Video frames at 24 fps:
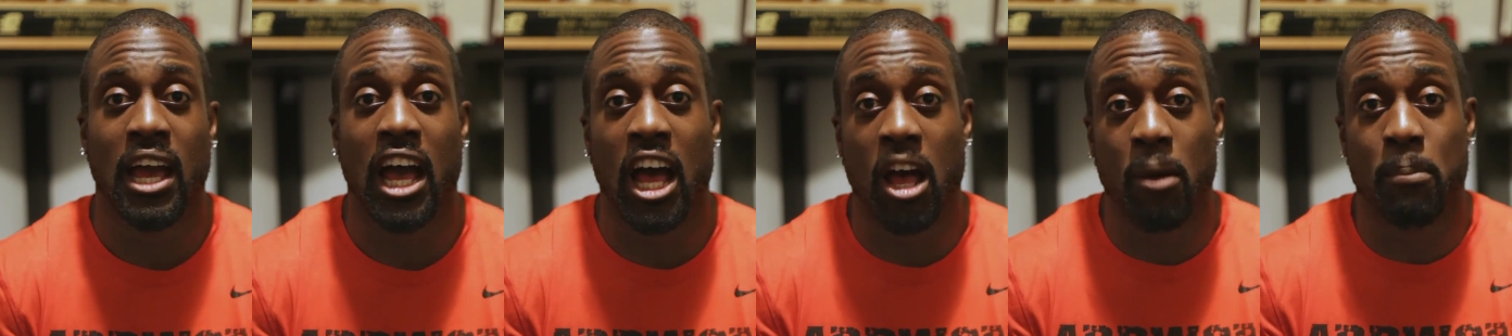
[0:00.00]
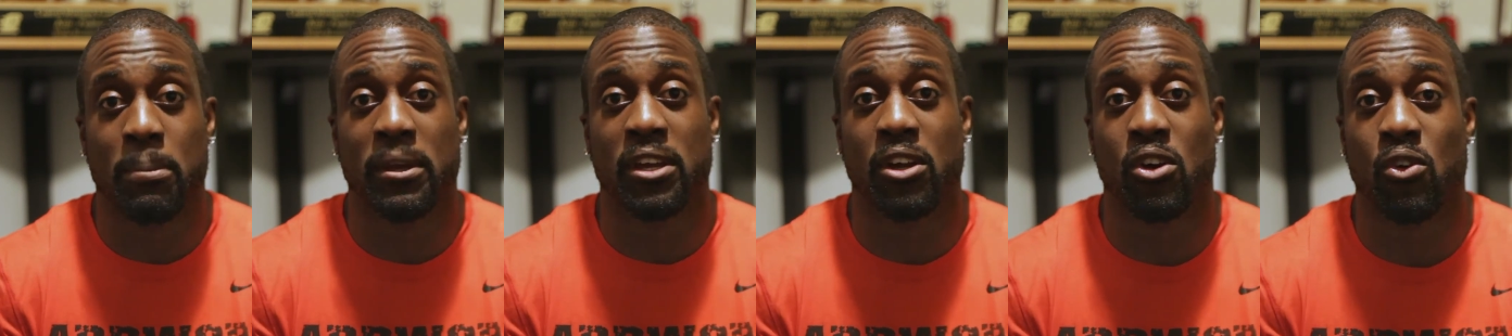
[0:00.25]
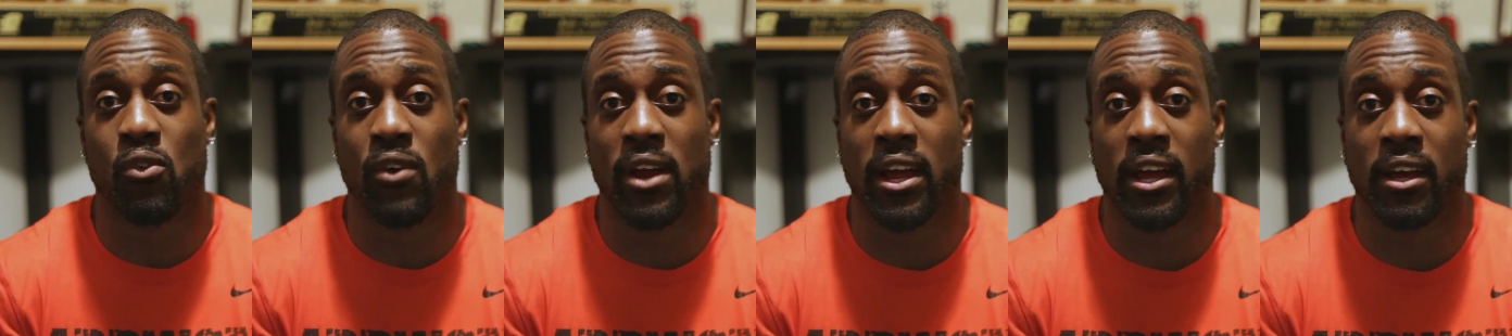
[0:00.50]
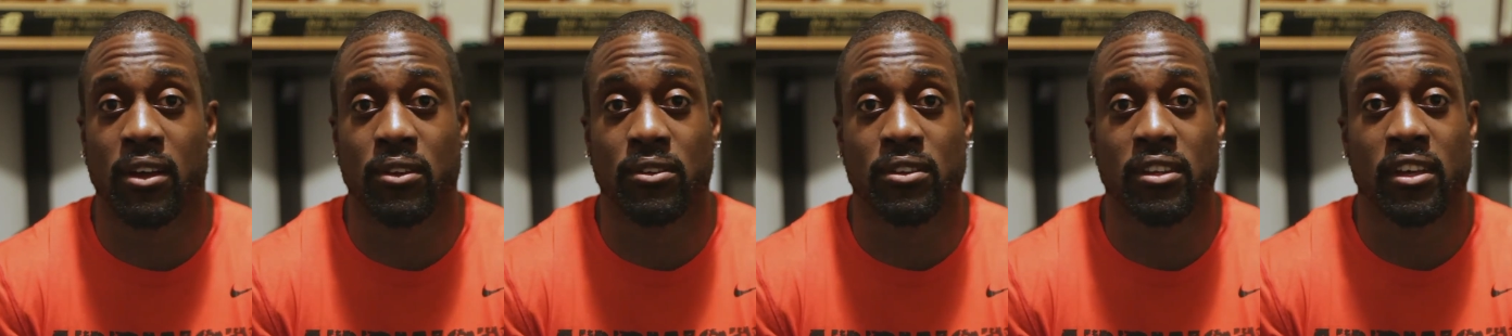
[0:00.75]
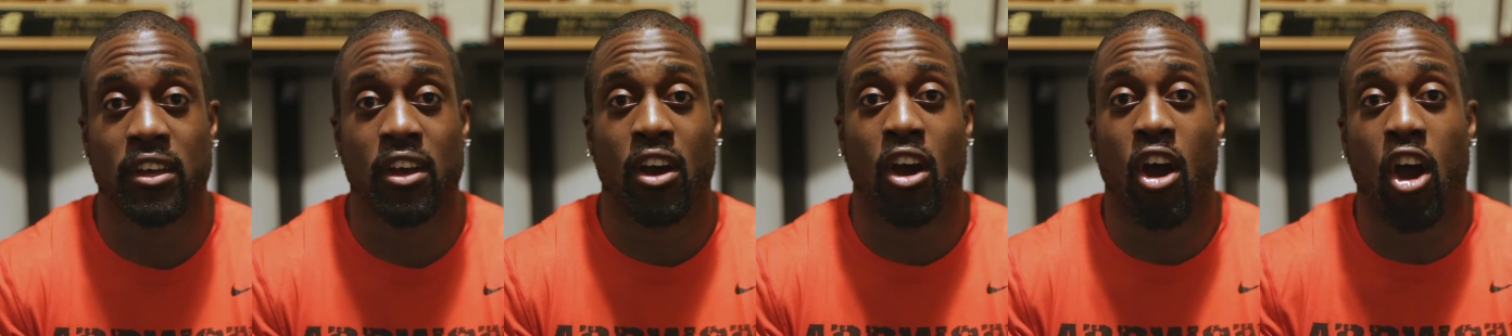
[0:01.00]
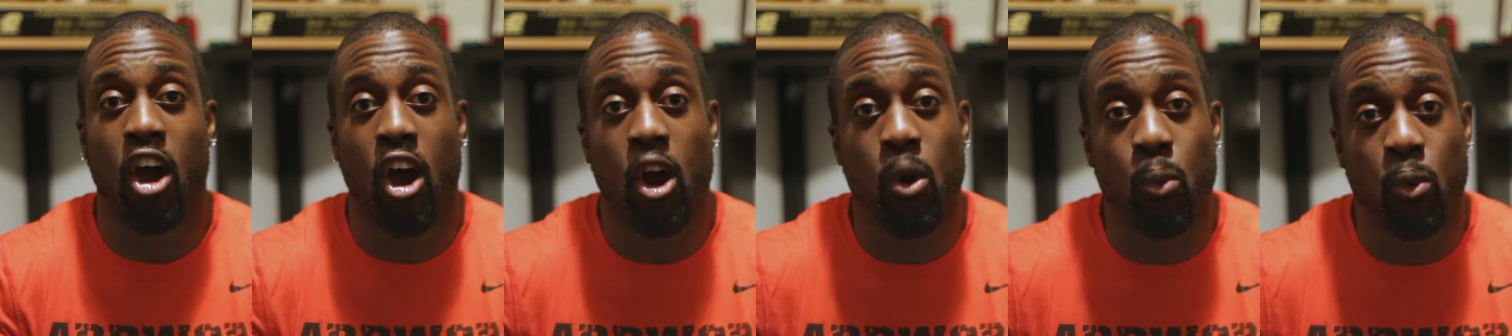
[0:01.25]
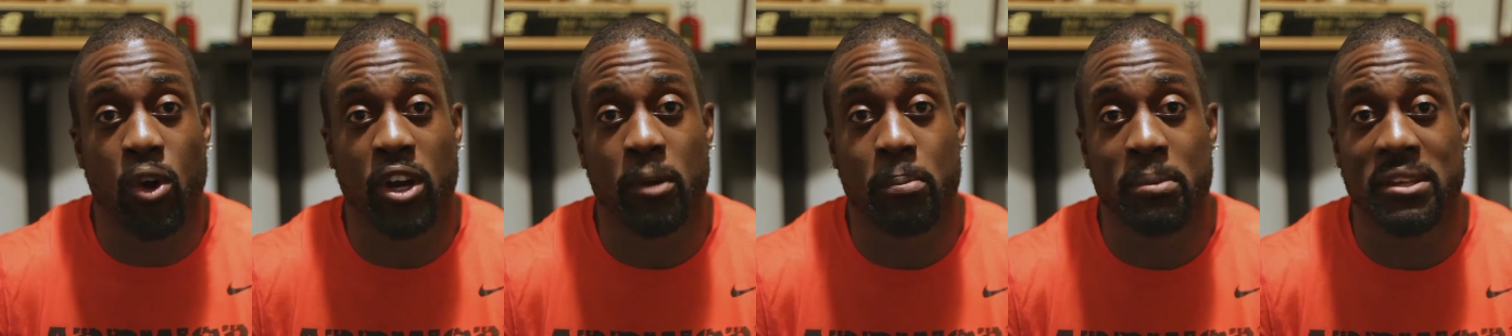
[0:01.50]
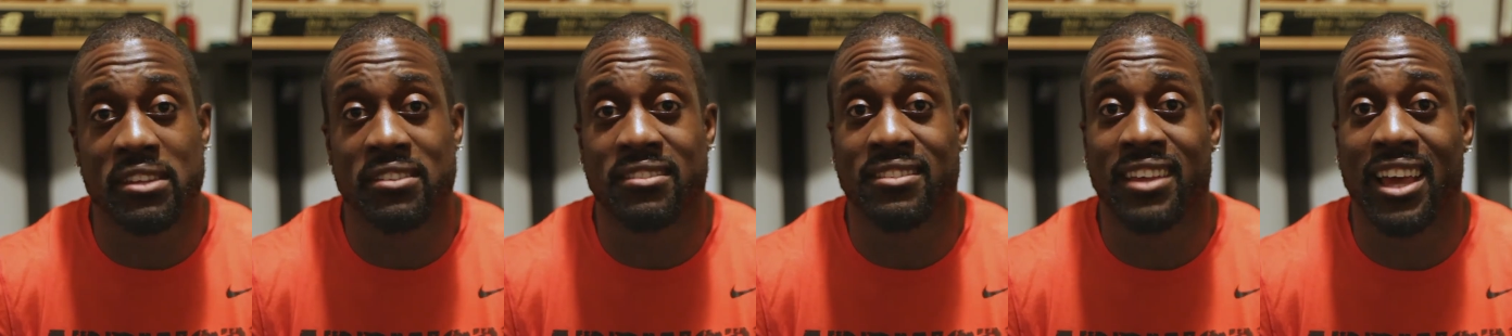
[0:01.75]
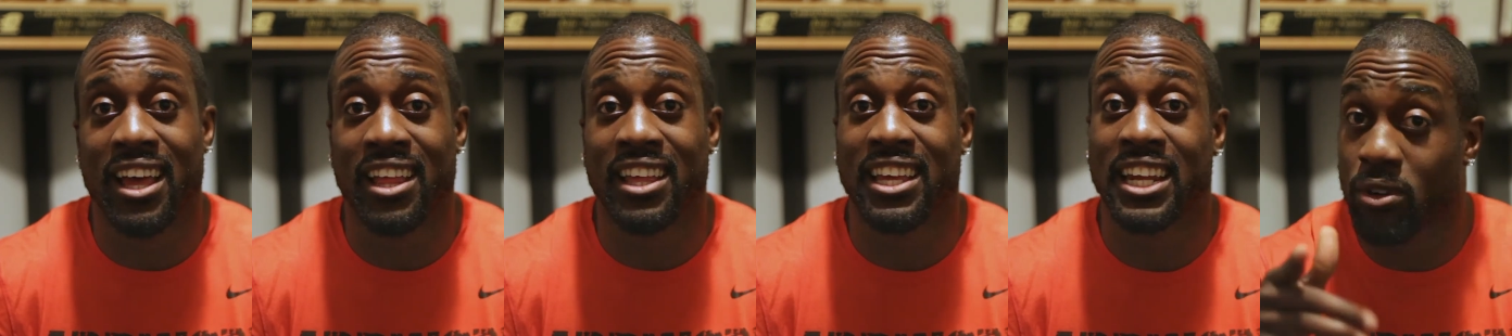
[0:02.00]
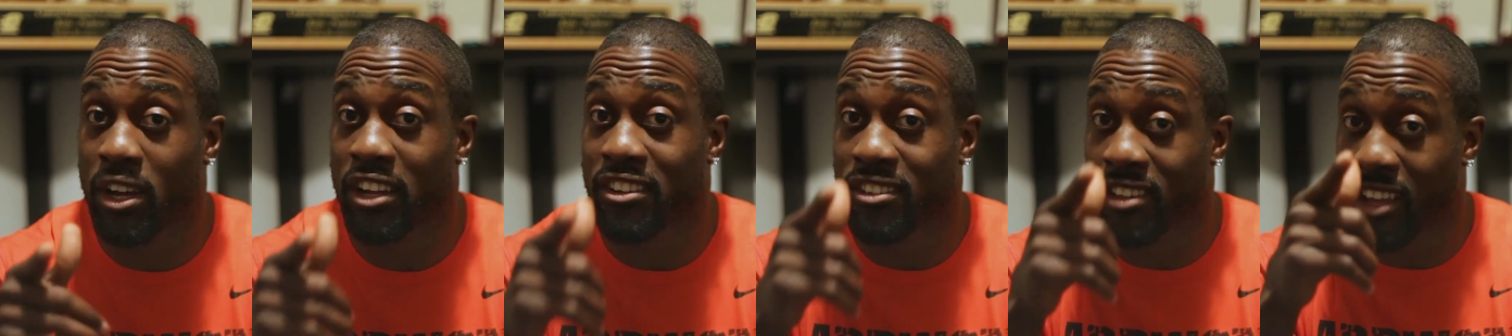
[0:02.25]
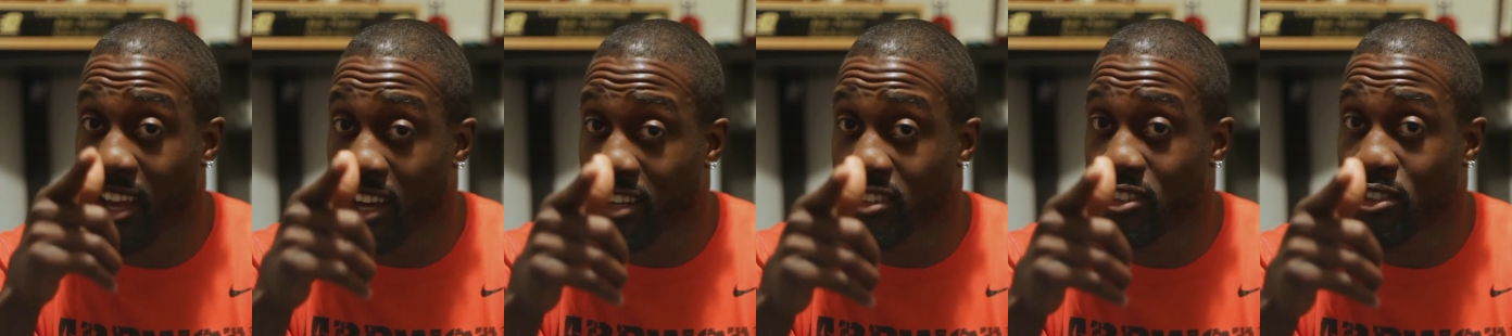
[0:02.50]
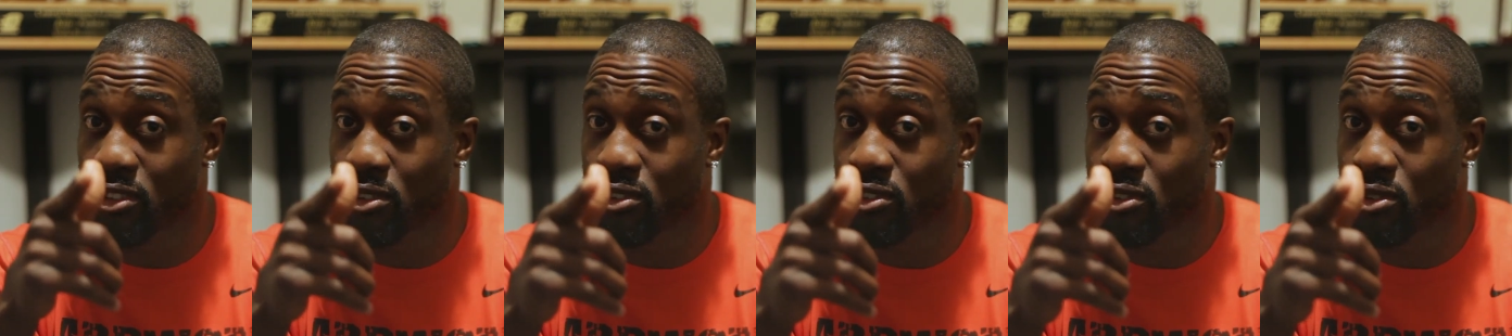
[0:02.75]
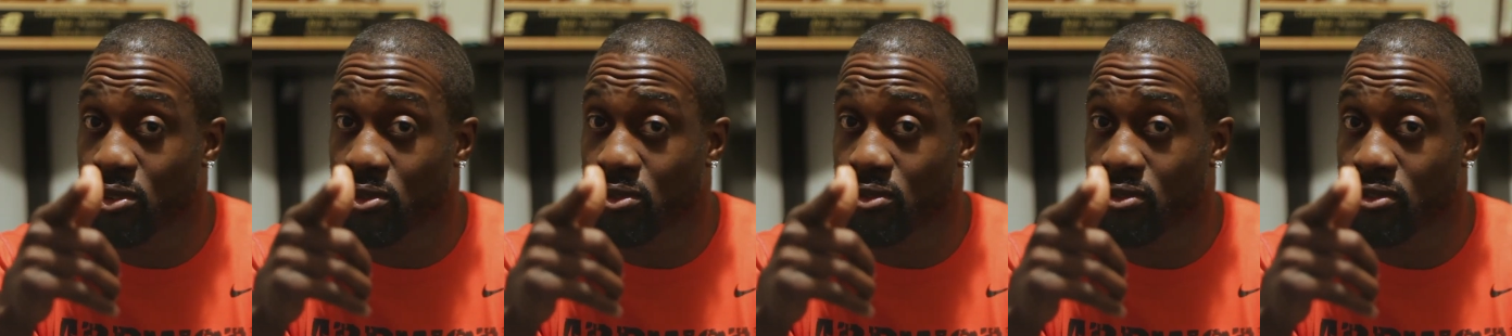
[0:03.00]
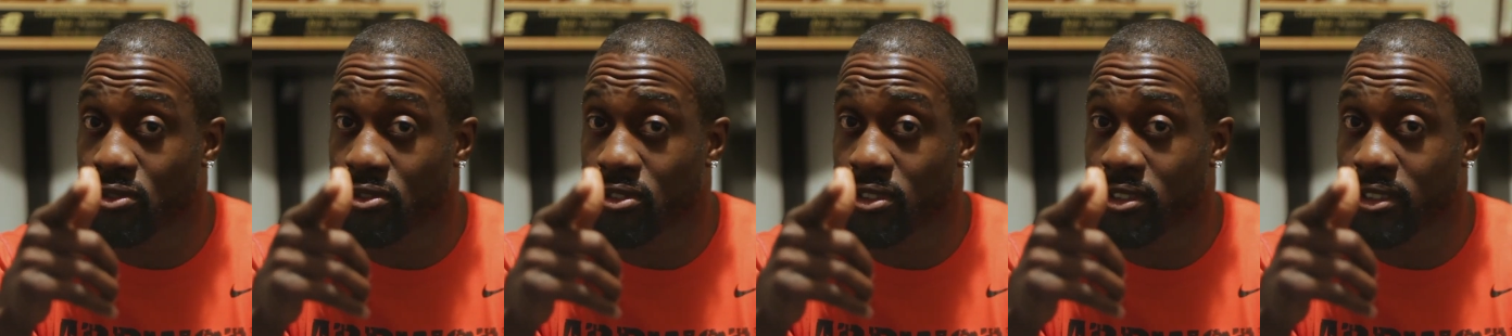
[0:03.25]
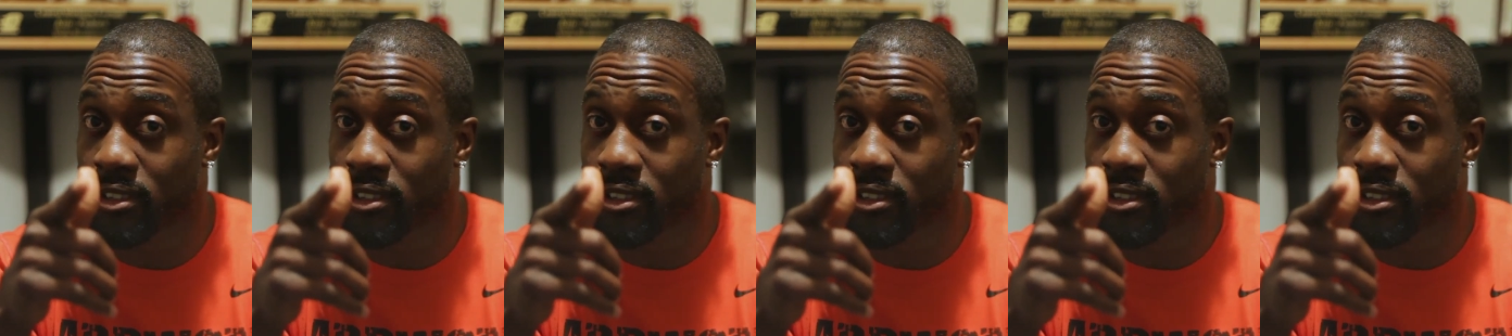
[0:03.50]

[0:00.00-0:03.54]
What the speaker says: I'll be around. Hardwork Beats Talent, and I'll talk to you soon.